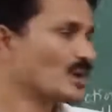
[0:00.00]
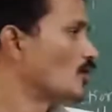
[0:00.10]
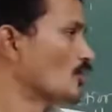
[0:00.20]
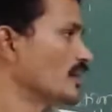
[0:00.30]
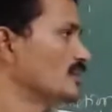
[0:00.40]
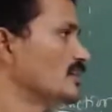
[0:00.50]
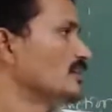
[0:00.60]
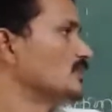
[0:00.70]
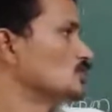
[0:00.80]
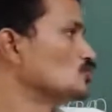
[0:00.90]

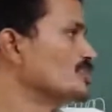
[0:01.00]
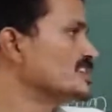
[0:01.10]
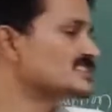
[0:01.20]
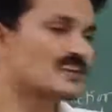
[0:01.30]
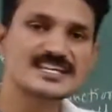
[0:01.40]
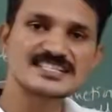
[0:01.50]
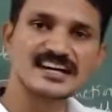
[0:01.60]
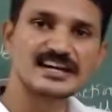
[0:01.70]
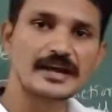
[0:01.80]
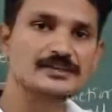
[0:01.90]
Okay. 2 is less
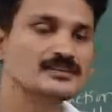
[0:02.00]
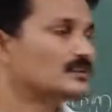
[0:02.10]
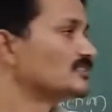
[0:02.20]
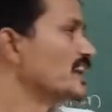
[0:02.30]
than 10.